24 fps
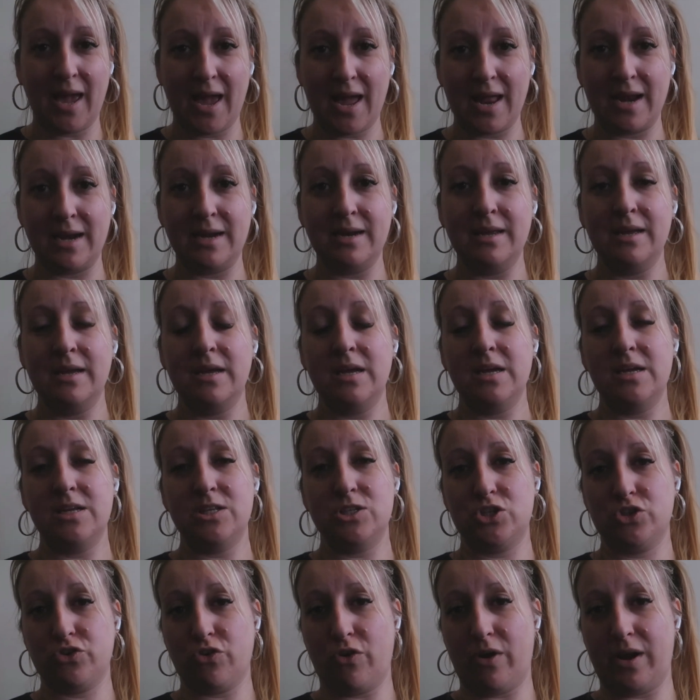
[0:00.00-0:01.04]
again
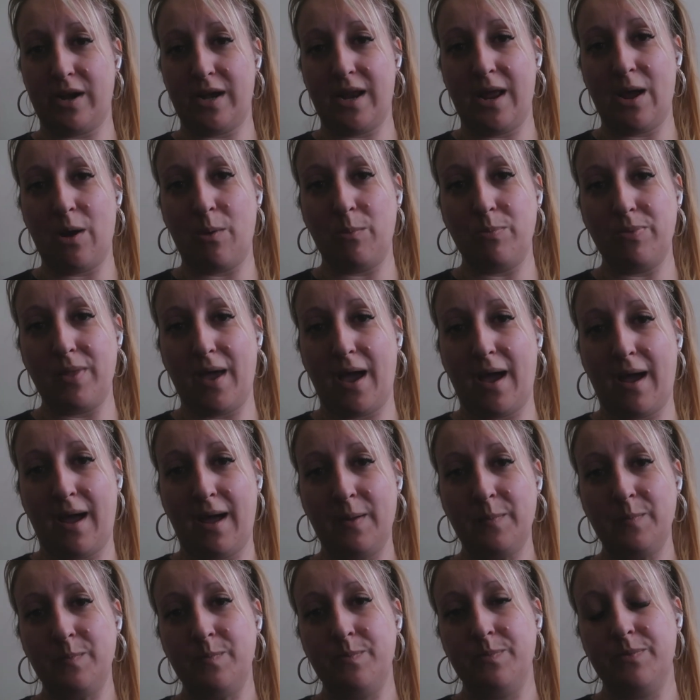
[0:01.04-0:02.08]
to try and help
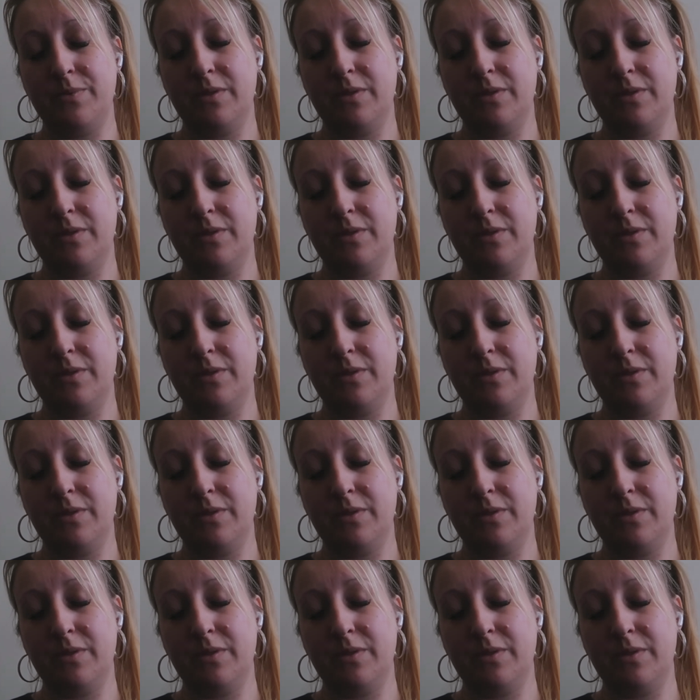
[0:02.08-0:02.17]
that.